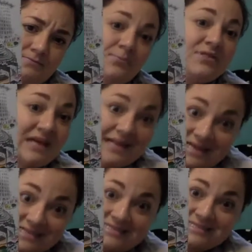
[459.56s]
But that
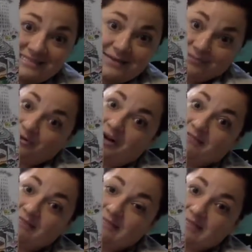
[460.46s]
is the same little
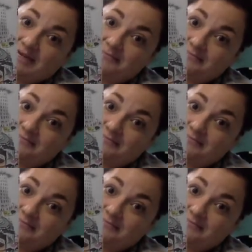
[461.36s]
house, isn't it?